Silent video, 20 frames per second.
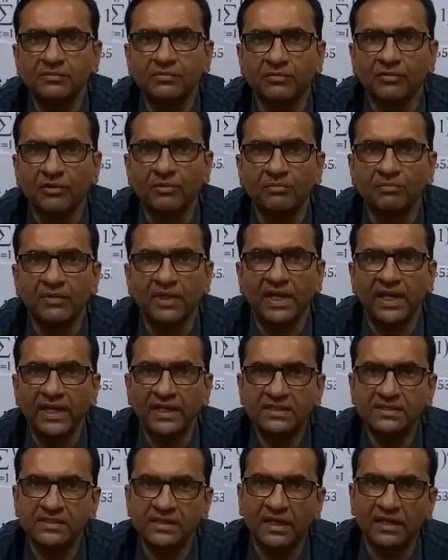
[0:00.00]
from
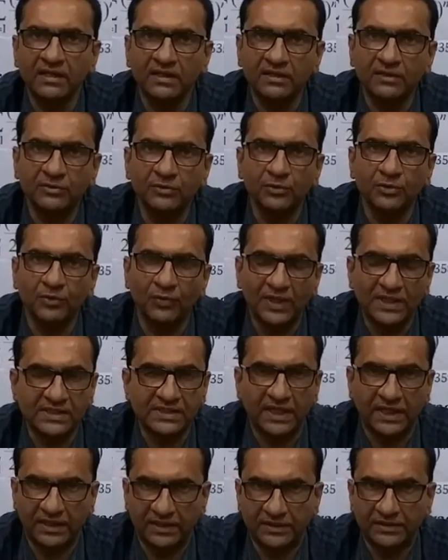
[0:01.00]
8th standard to 12th
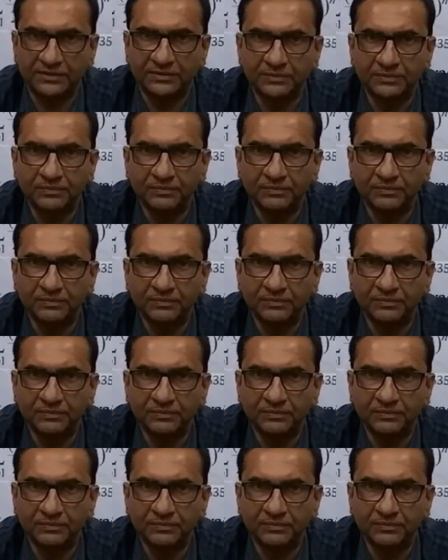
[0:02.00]
standard.